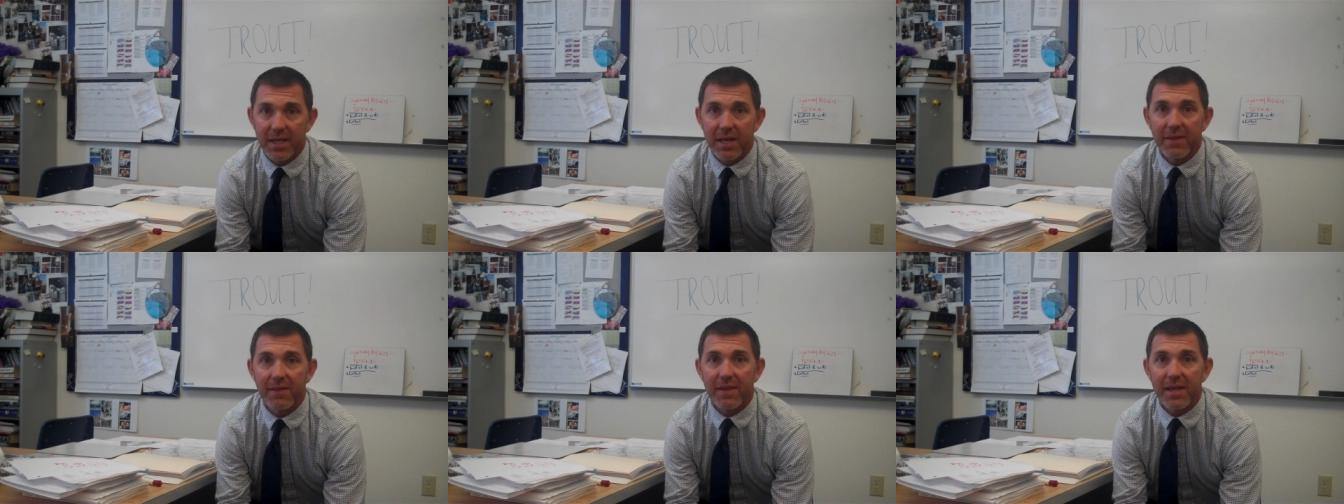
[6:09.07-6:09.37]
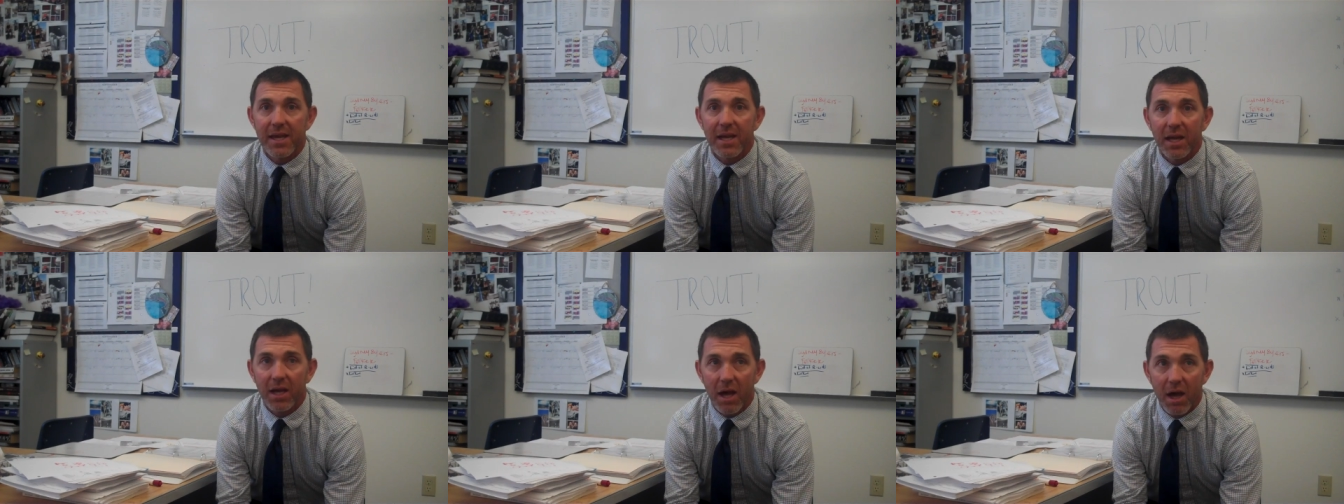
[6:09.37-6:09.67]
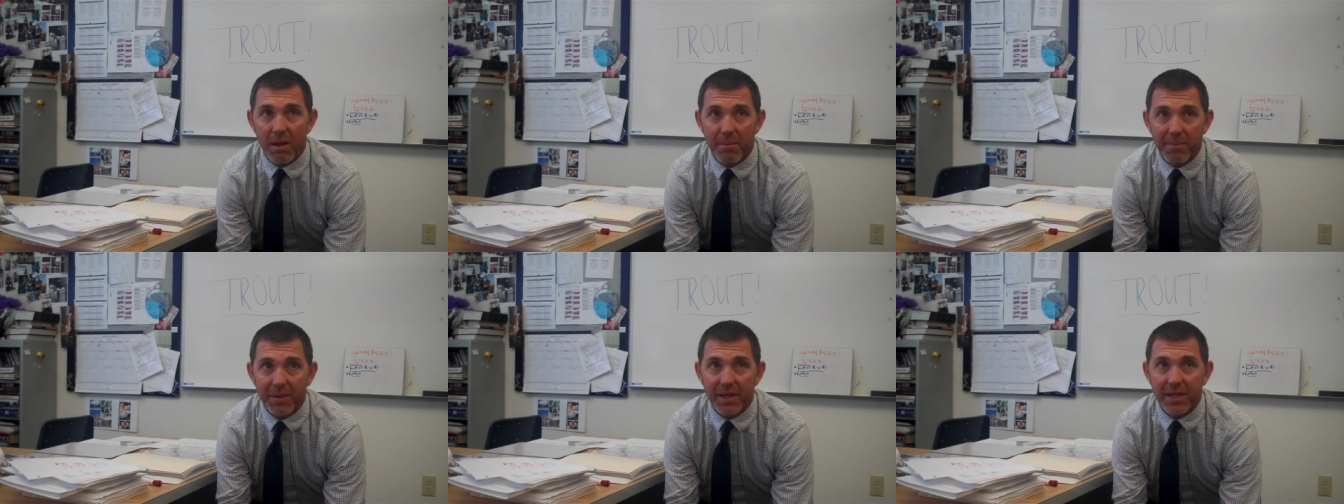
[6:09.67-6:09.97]
And the
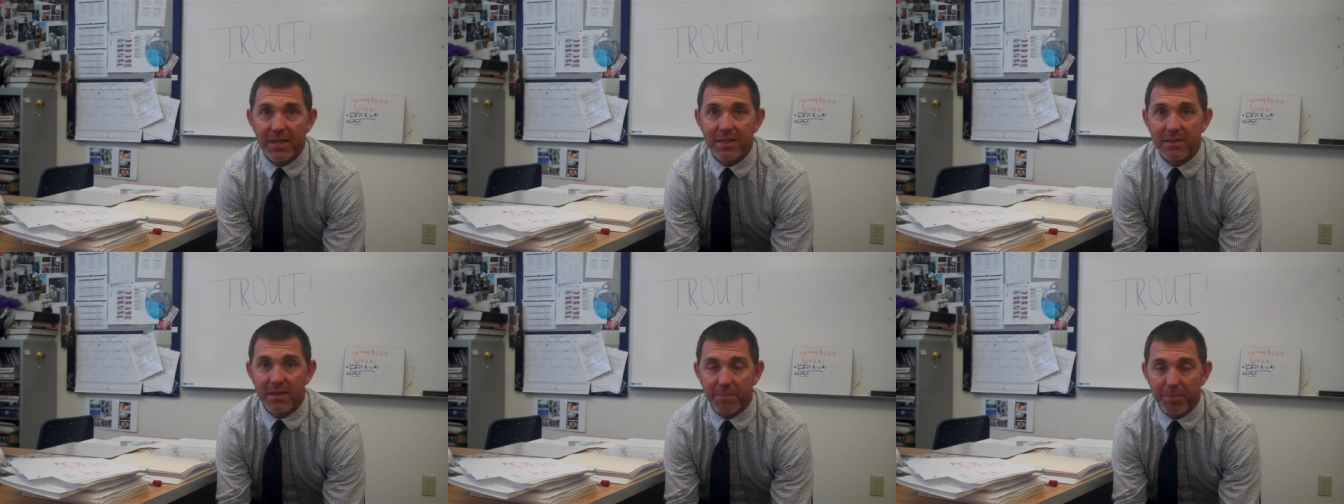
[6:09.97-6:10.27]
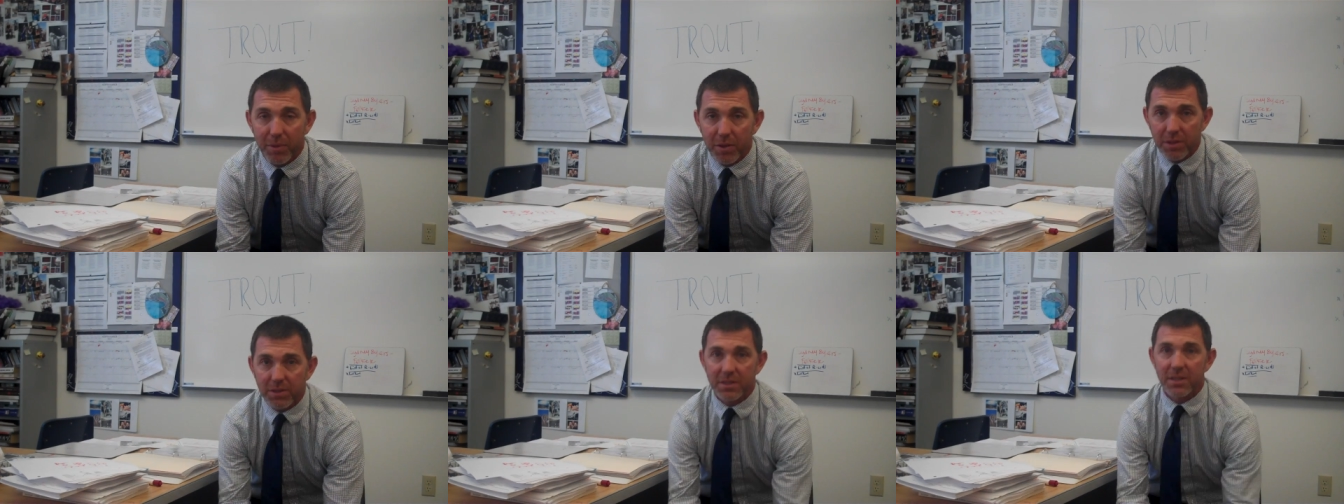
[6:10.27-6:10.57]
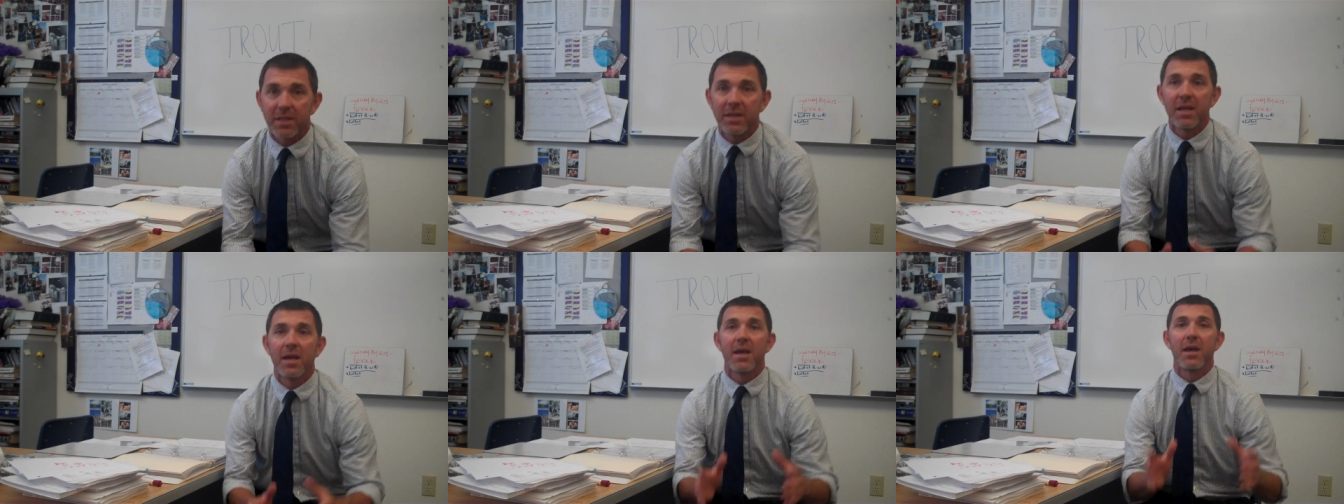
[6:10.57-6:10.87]
incumbent is the
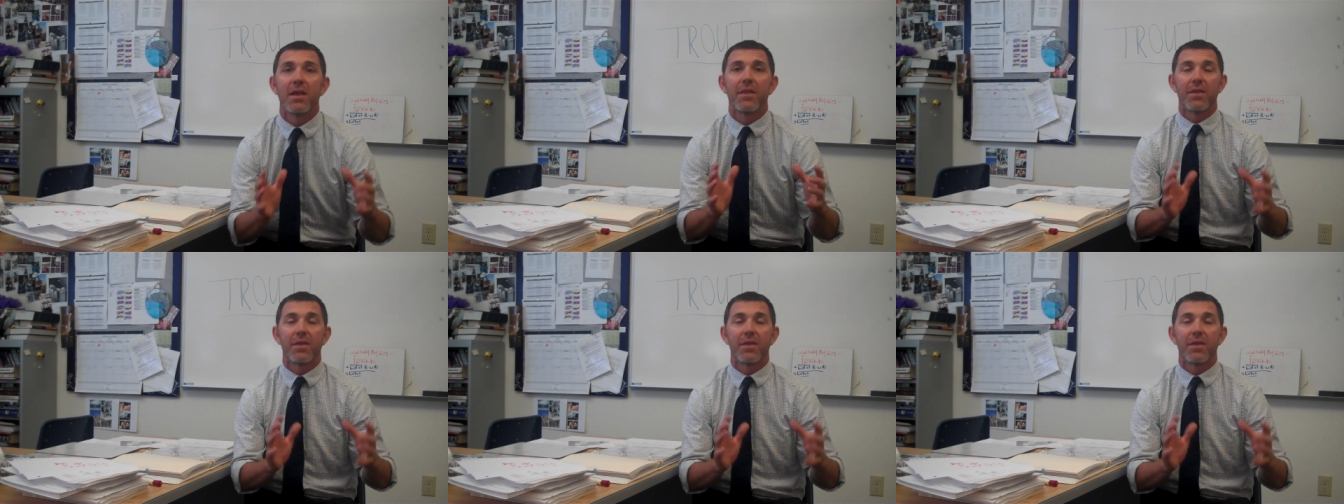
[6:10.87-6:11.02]
person